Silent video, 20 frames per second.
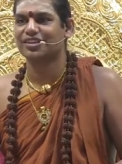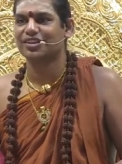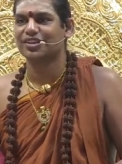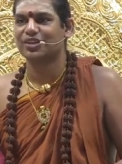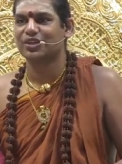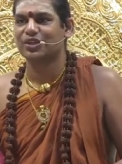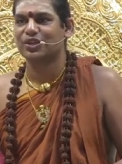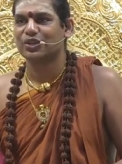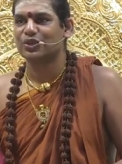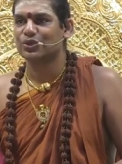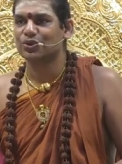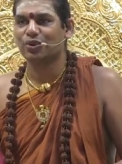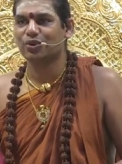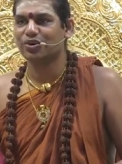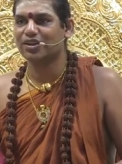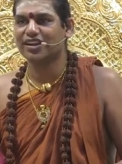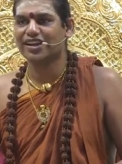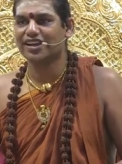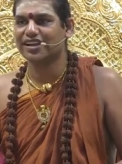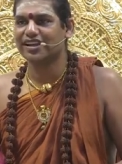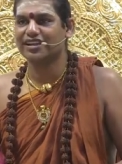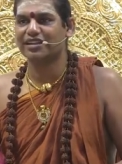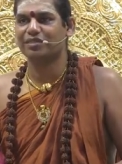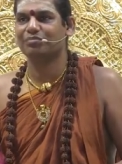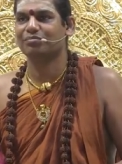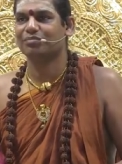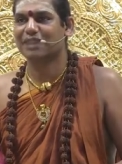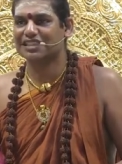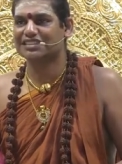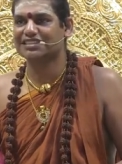You don't create a
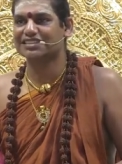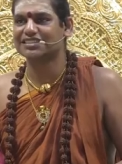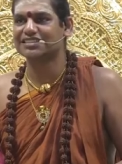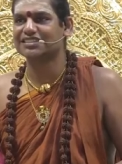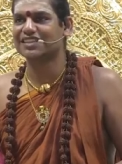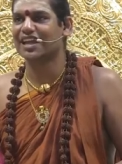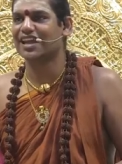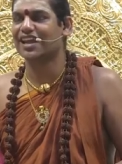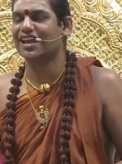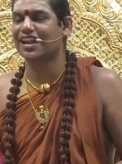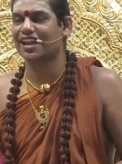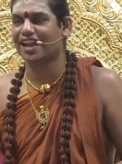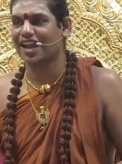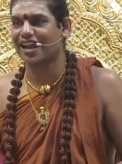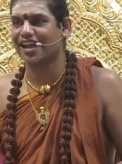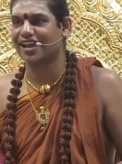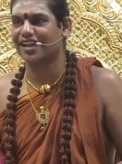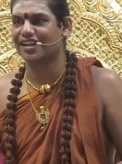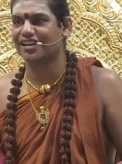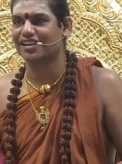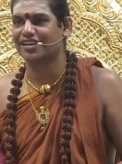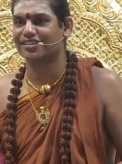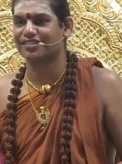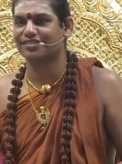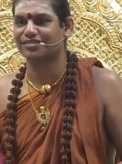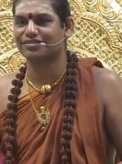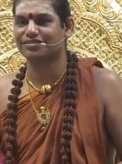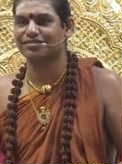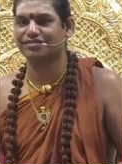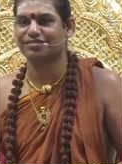mess in their life.
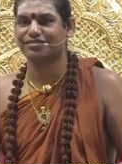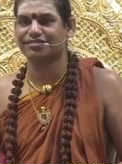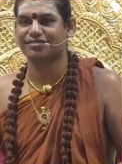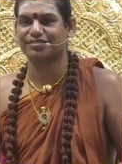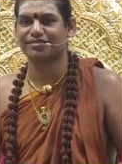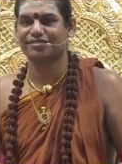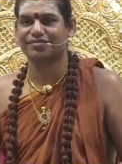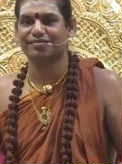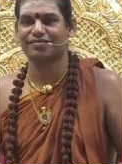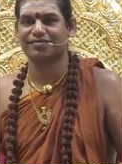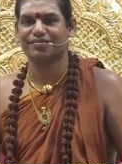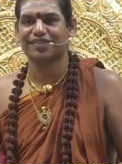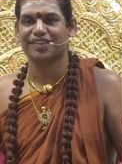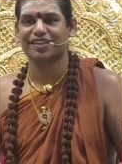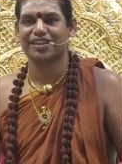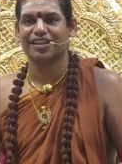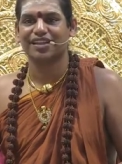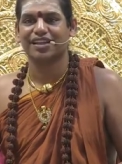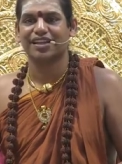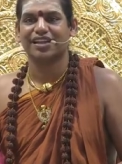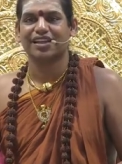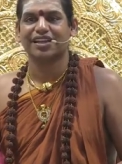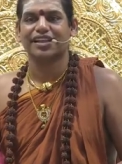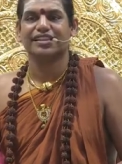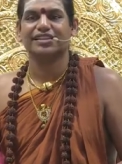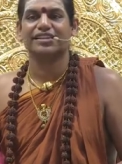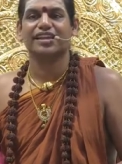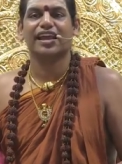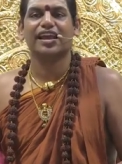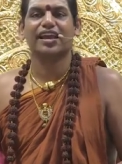
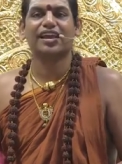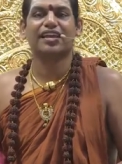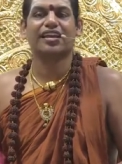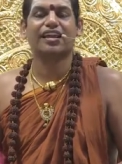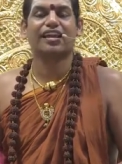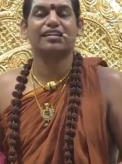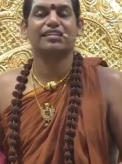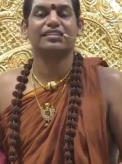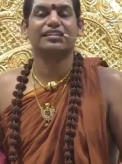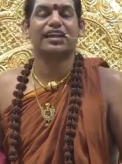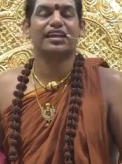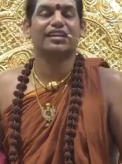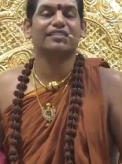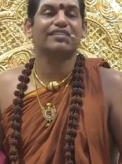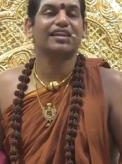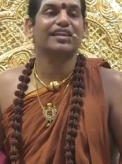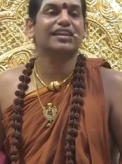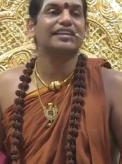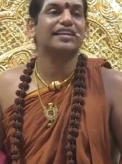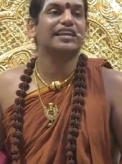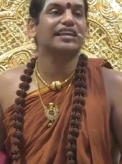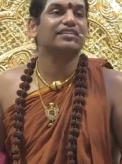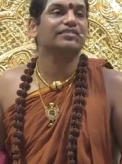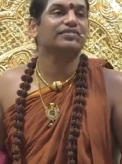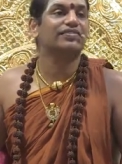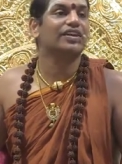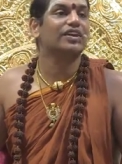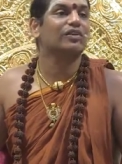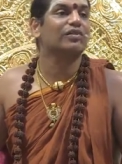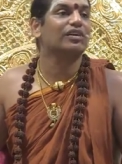They are not there waiting
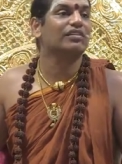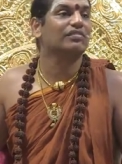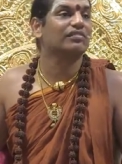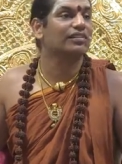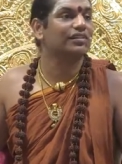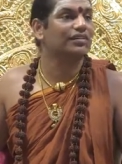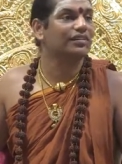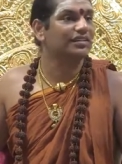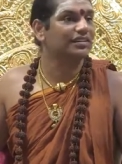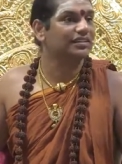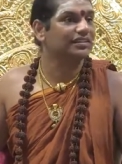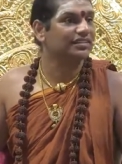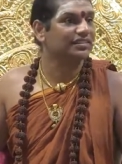for your word.